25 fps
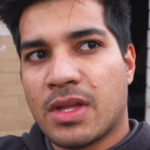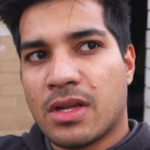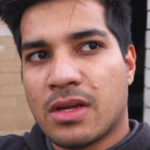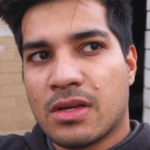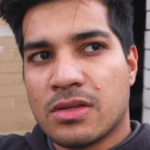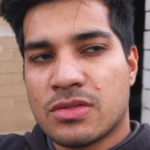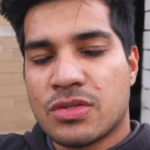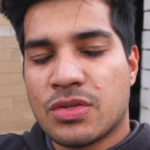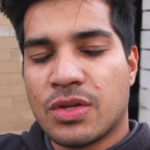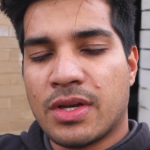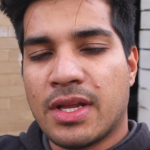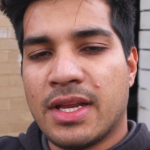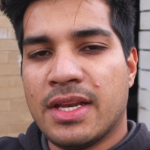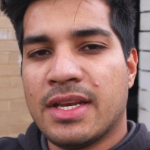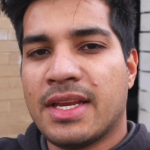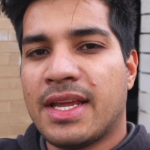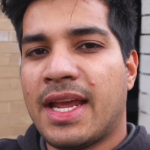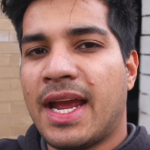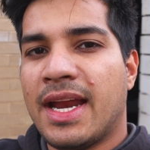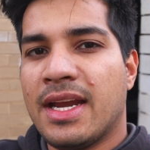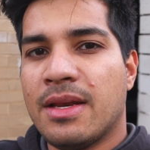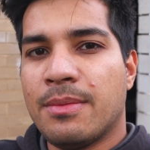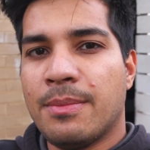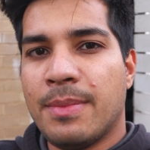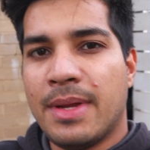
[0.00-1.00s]
sort of
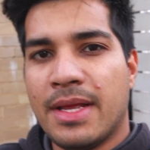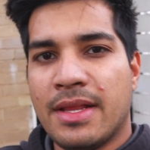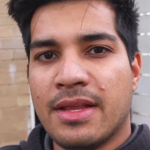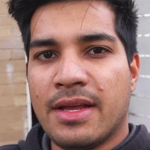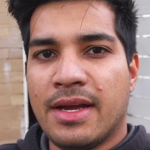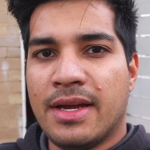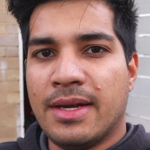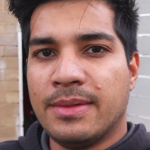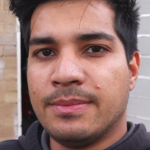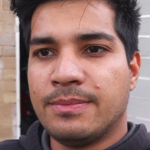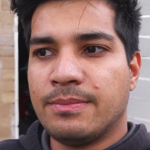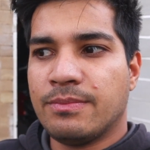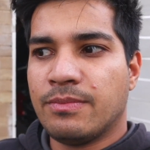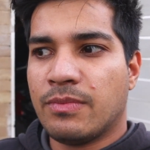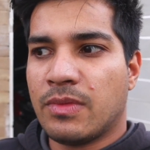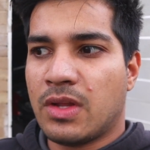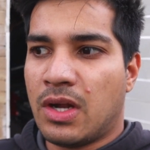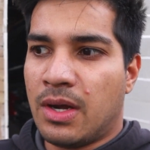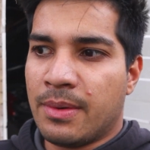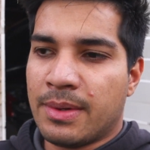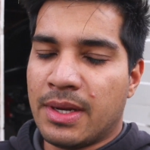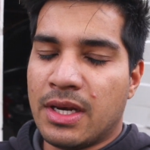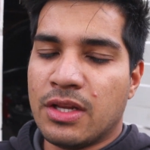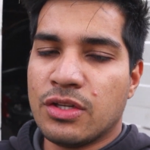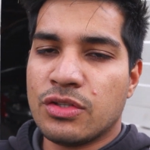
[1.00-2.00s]
indicated to me that
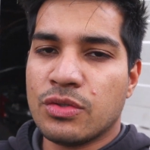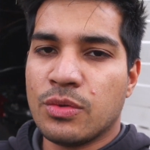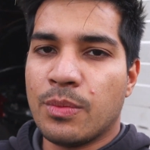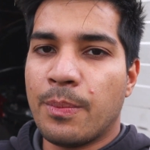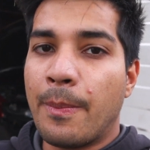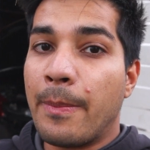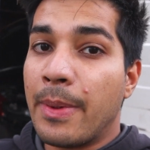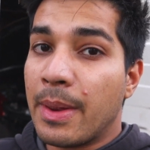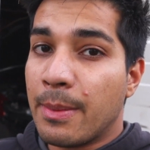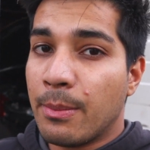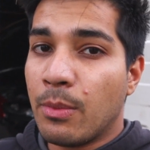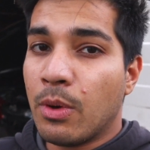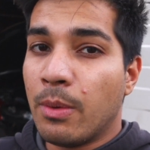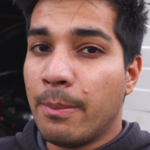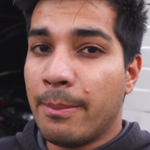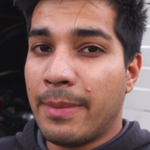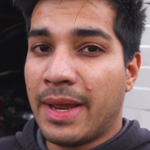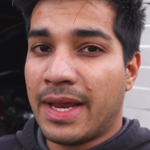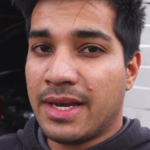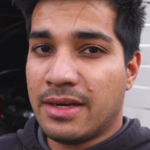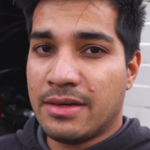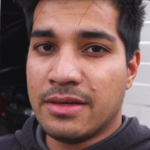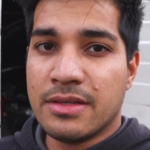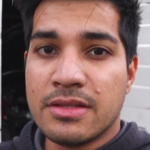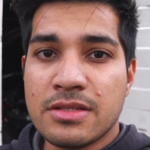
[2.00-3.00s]
I'm going to do a bit more
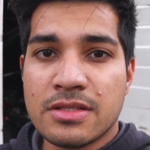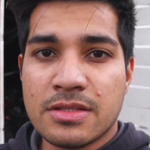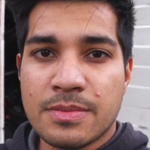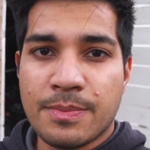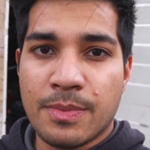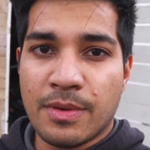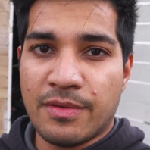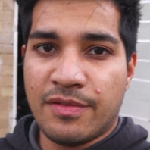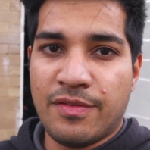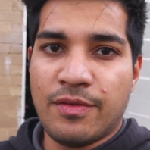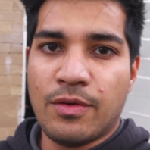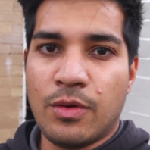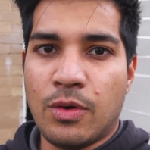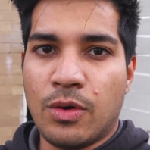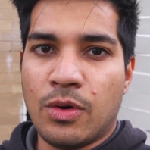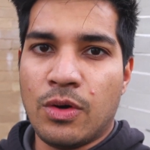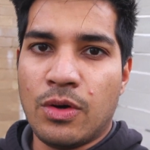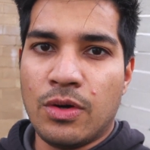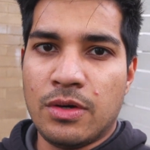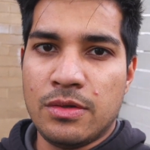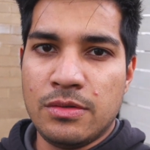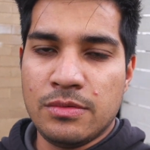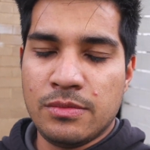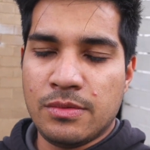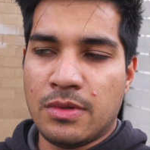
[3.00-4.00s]
maintenance before
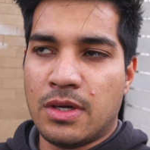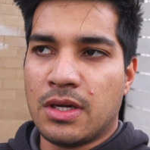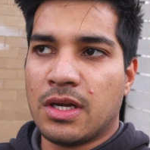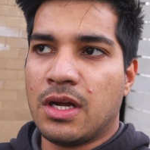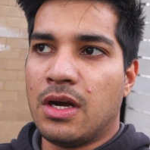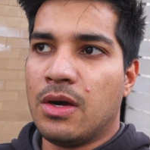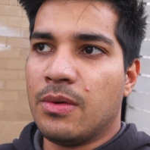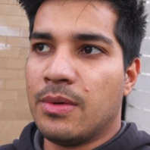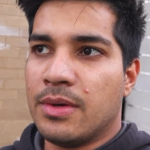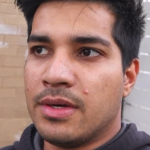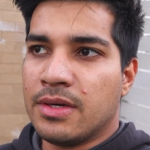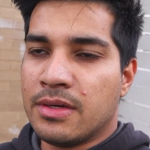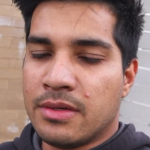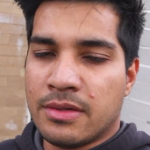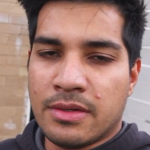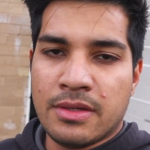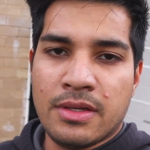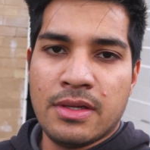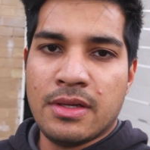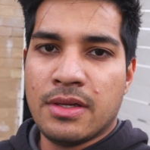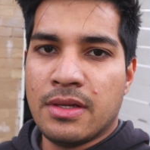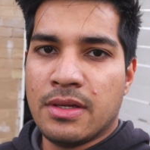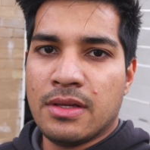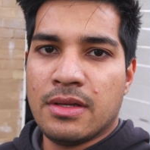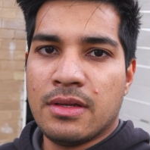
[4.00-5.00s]
I go and
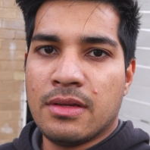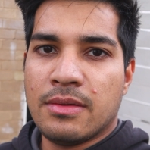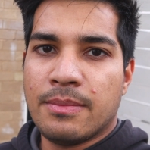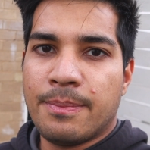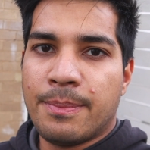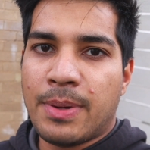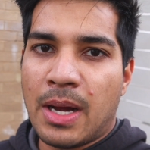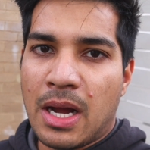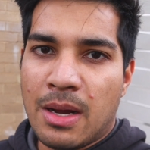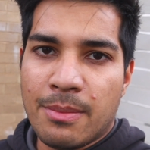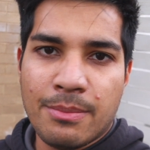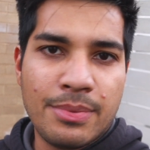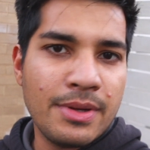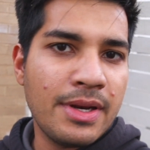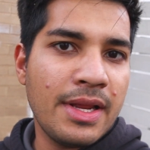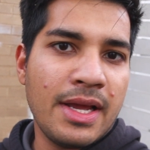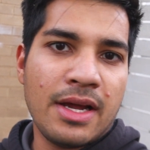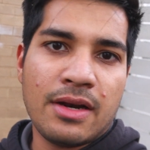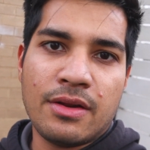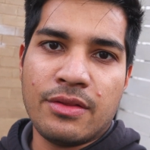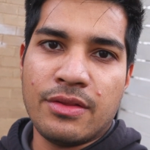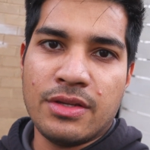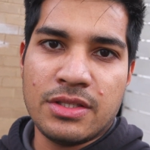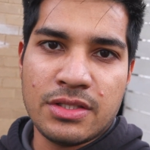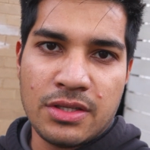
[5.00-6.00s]
pump it
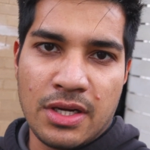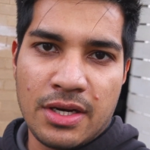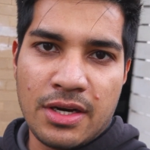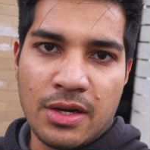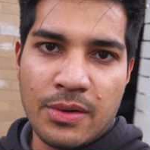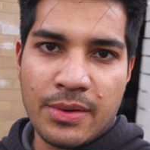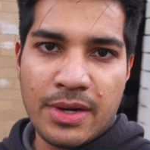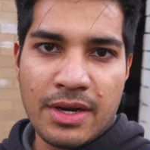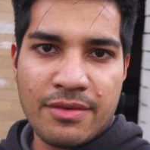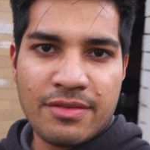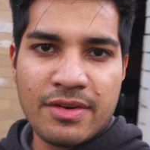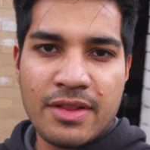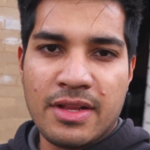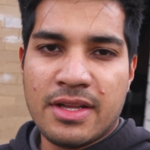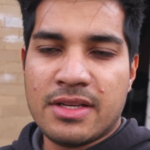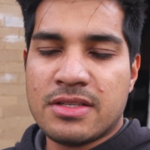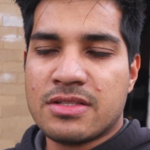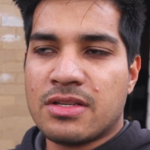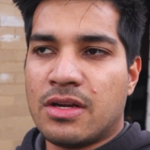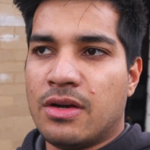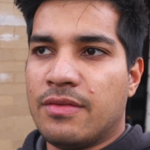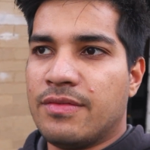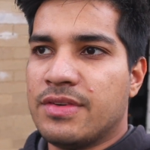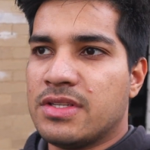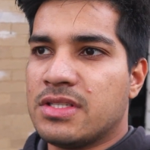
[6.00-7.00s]
out on the dyno and everything.
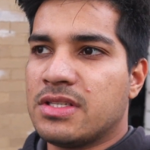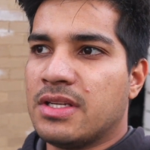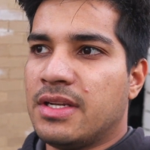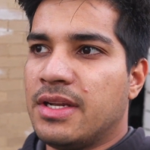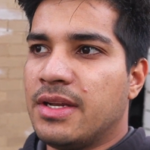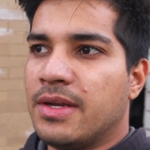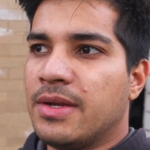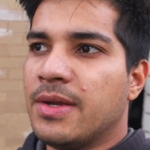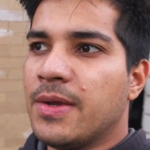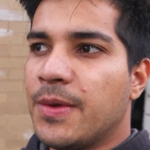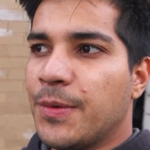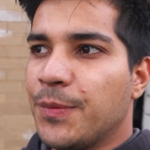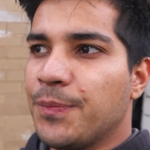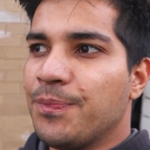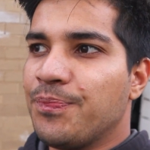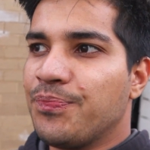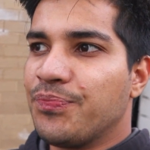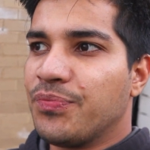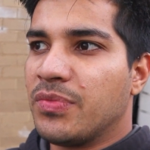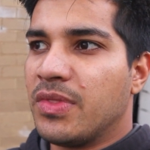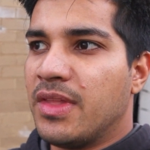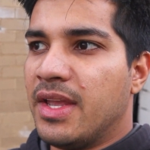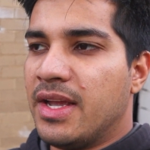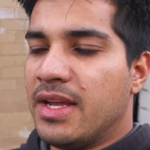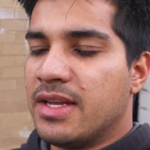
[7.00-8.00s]
So obviously
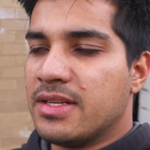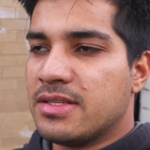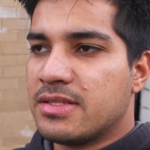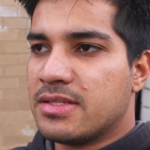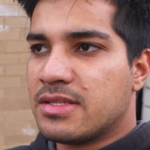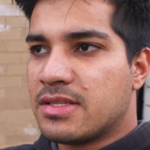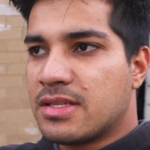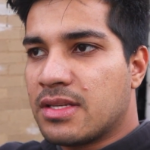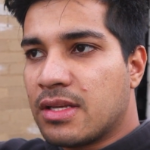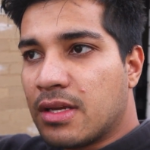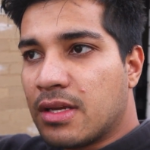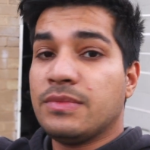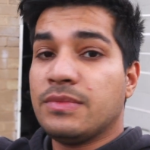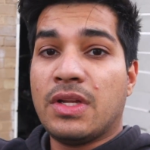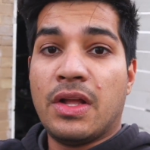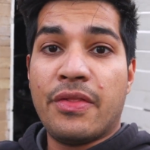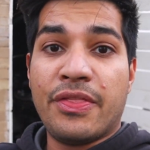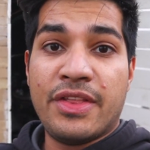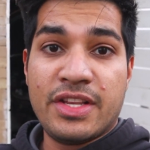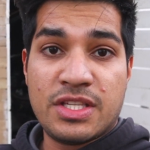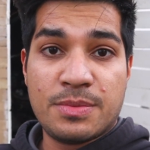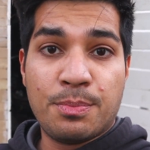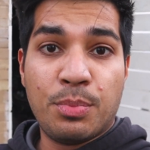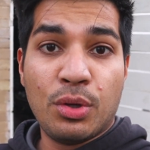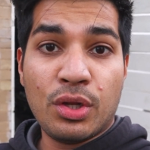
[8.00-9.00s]
there's
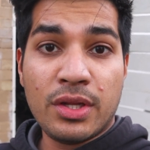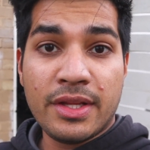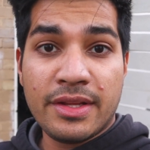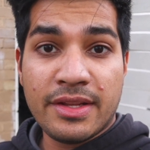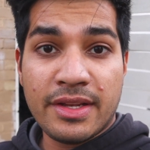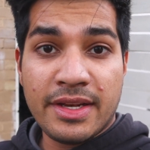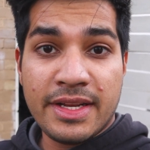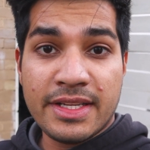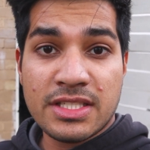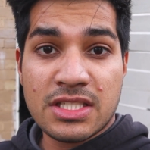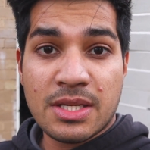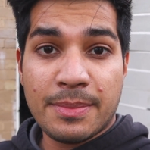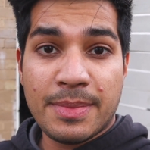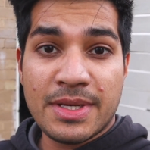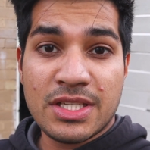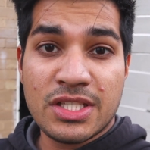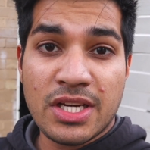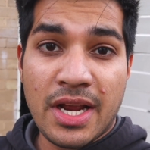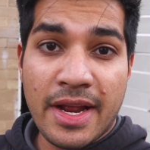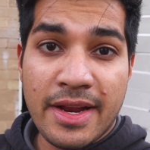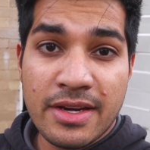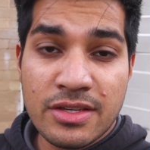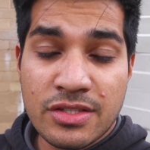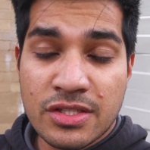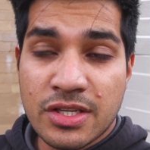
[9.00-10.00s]
this pulley that needs to be
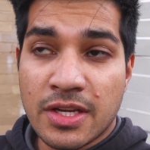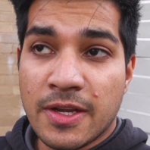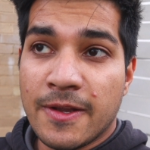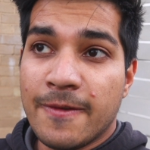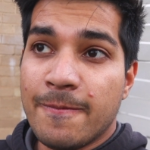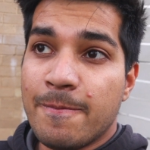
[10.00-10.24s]
changed.